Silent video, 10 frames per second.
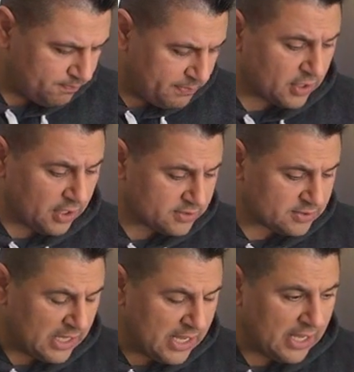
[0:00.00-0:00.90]

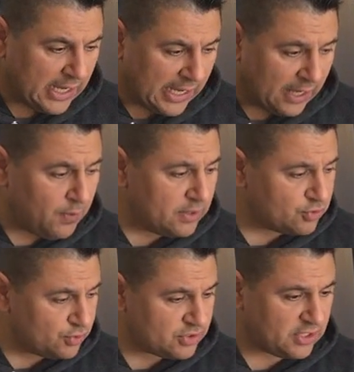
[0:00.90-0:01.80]
Because I want
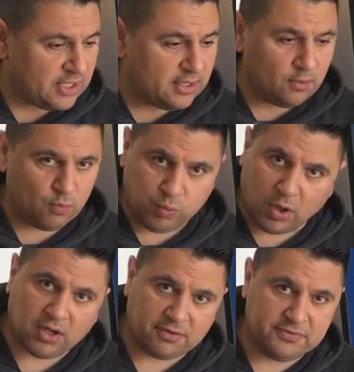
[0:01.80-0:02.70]
to sell
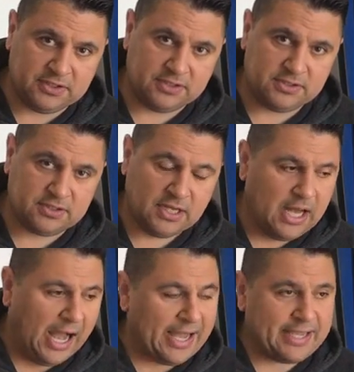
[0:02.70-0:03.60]
one of these.
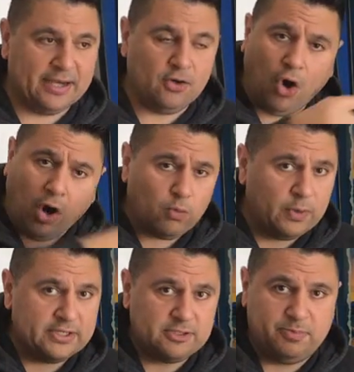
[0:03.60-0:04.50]
I can
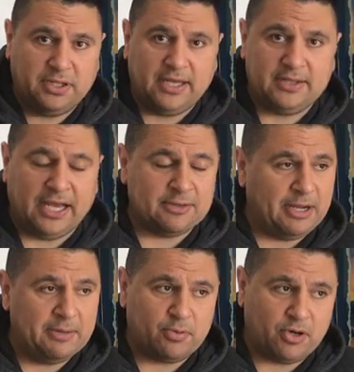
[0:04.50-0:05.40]
always play it at
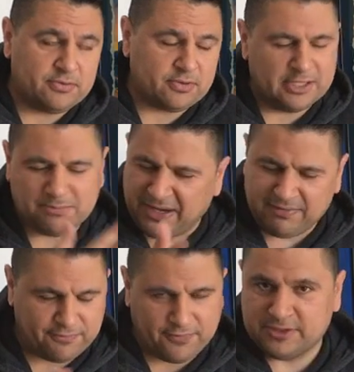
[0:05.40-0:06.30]
my
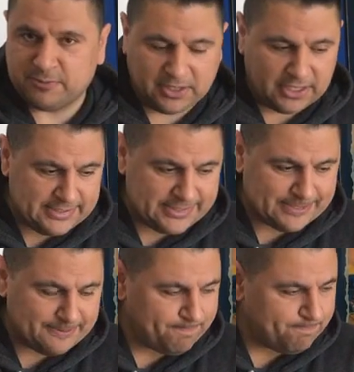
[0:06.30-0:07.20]
friend's place.
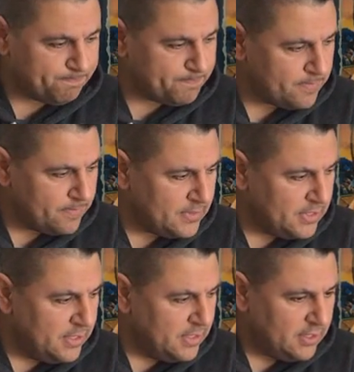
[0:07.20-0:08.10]

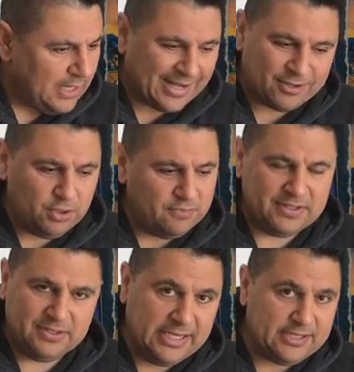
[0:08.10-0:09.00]
I don't
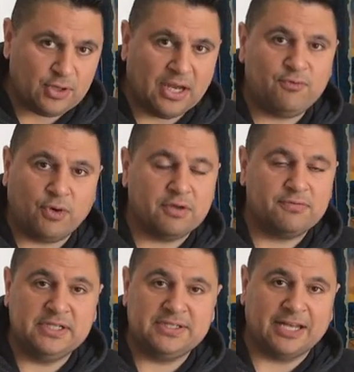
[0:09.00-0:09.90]
even need to have one of
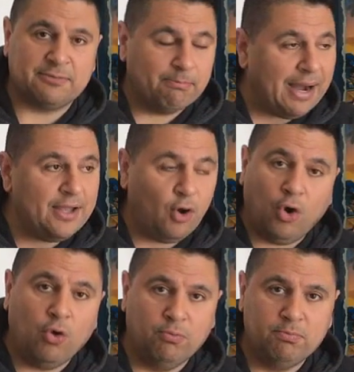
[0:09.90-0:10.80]
these at my
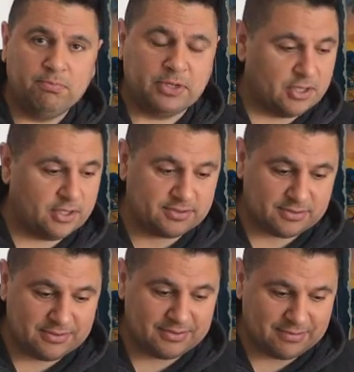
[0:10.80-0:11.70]
home because
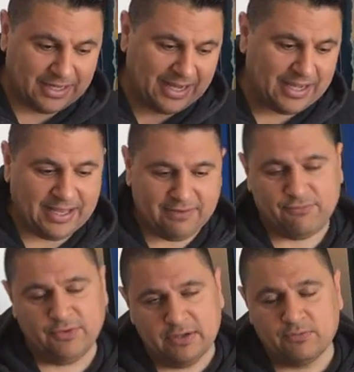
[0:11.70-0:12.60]
I have
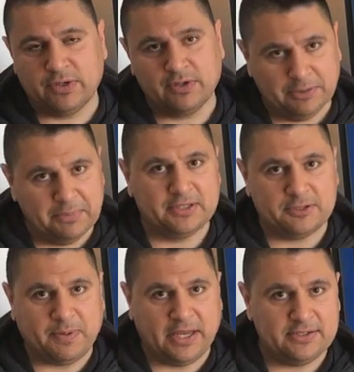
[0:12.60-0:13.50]
really, really limited
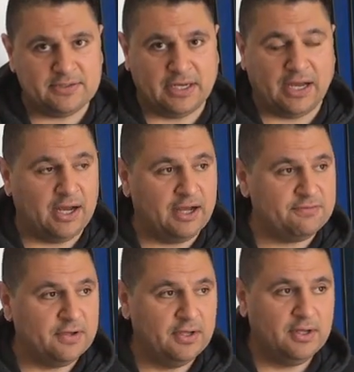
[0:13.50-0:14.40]
space and I have
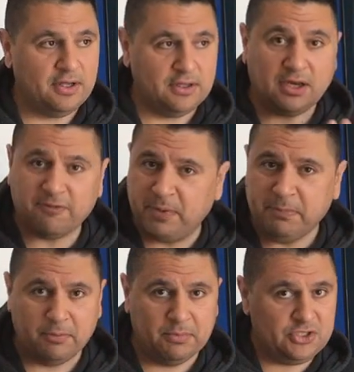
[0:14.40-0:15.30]
a lot of
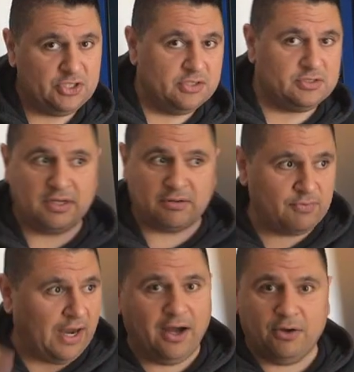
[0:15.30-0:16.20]
pinball machines
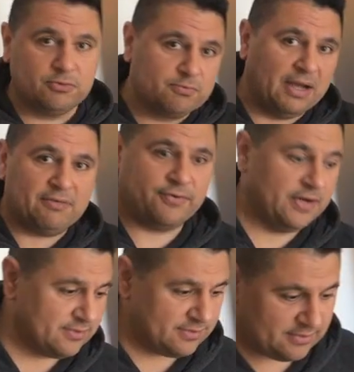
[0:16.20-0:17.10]
around my
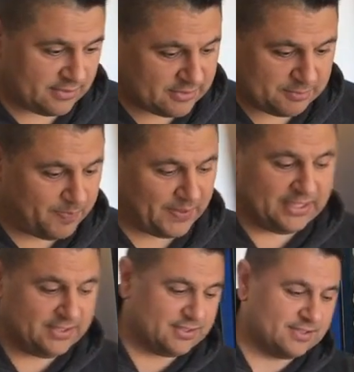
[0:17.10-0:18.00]
friends'
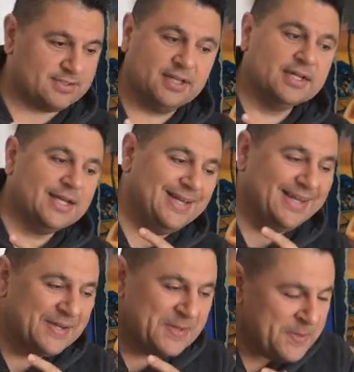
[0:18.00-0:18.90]
places.
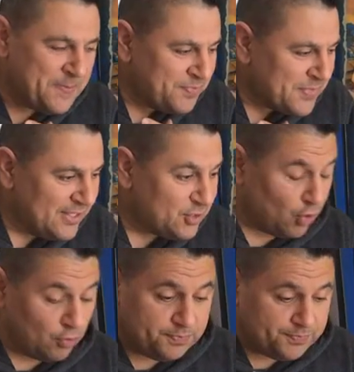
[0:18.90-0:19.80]

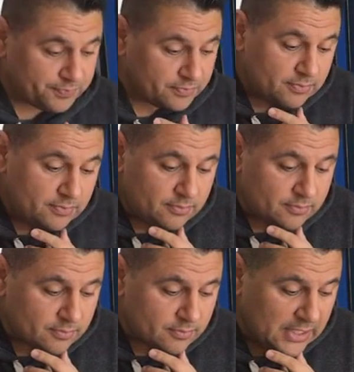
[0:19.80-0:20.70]
So
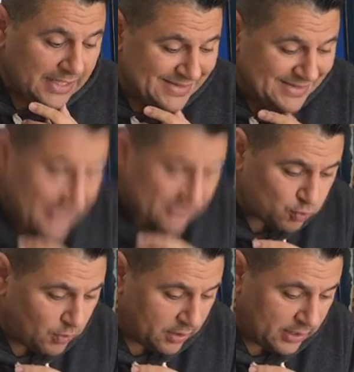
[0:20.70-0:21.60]
this
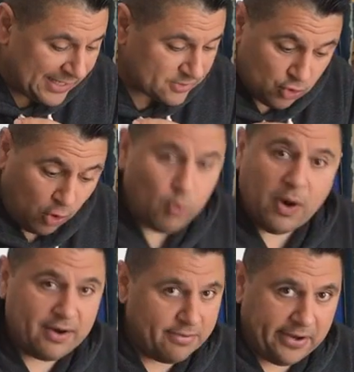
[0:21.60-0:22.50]
one has no
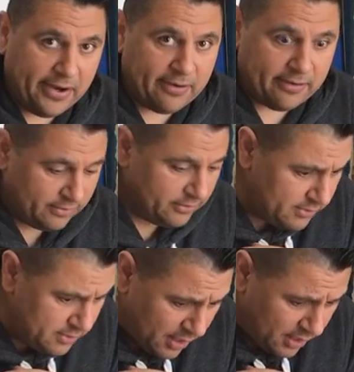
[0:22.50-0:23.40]
wire there,
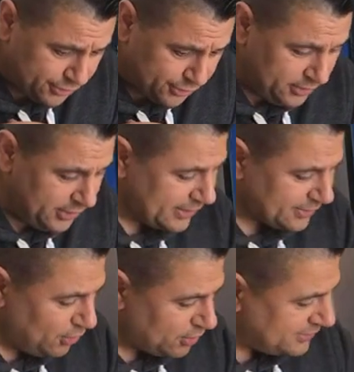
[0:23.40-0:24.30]
nothing. It
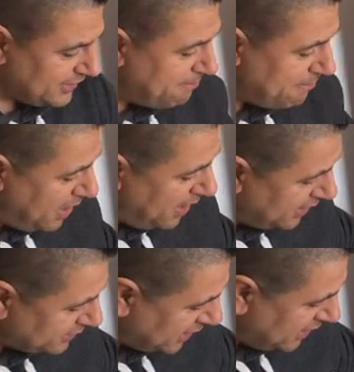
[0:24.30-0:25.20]
looks
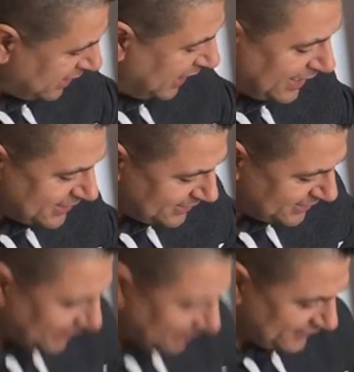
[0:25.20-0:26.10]
amazing. I
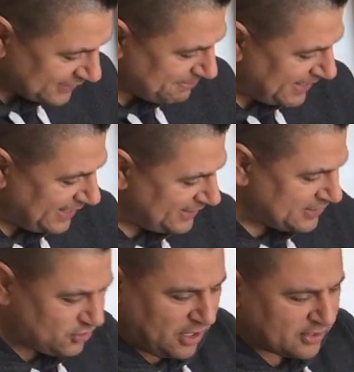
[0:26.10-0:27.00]
love it, man.
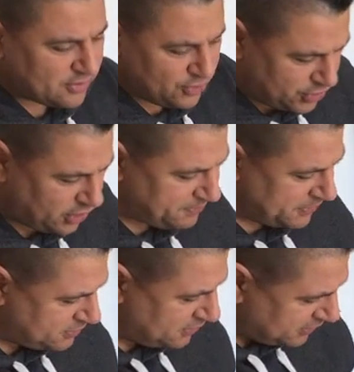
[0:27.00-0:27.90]
It's not sharp,
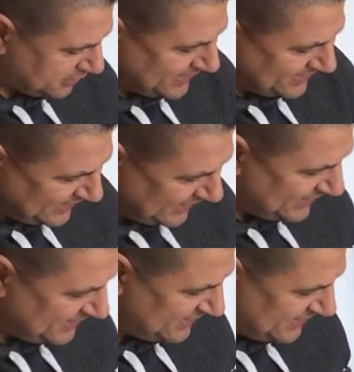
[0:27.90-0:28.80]
it's not cleaned,